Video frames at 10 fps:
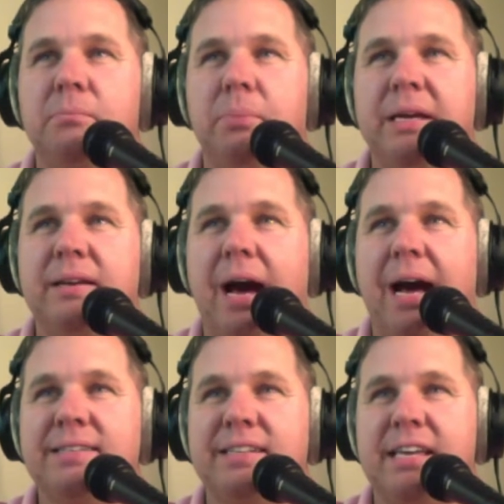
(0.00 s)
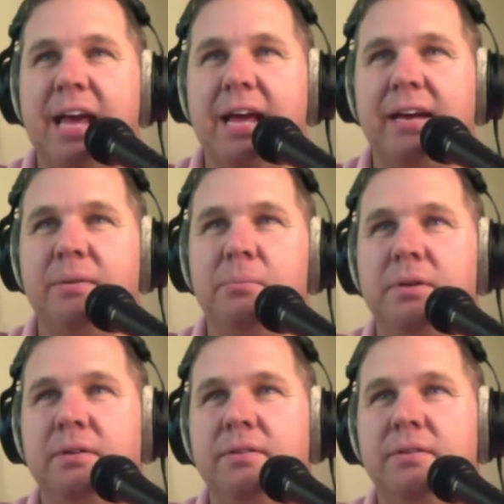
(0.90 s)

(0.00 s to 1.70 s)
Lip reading: beat Isaac Yankem.